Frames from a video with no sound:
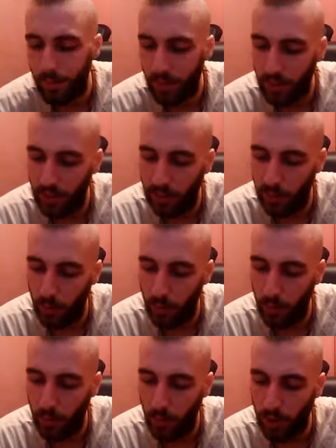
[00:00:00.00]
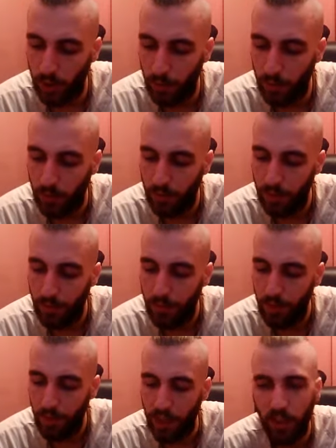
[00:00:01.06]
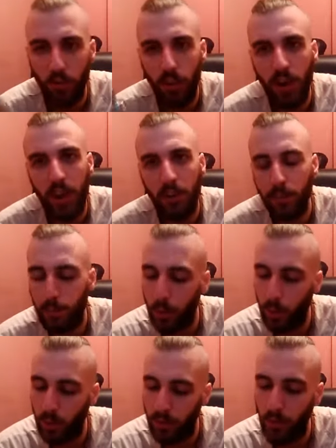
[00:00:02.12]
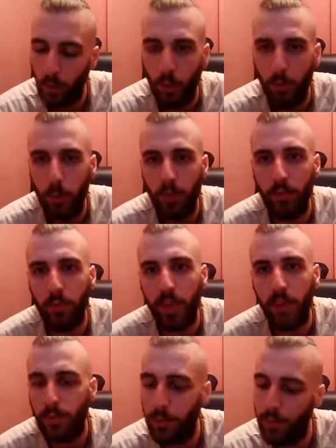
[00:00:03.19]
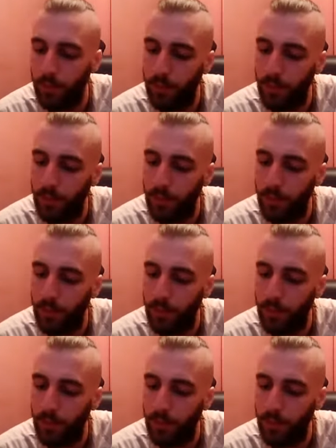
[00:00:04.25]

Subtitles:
It's saying 2.1 ohms. So then it's running at between 4.3 and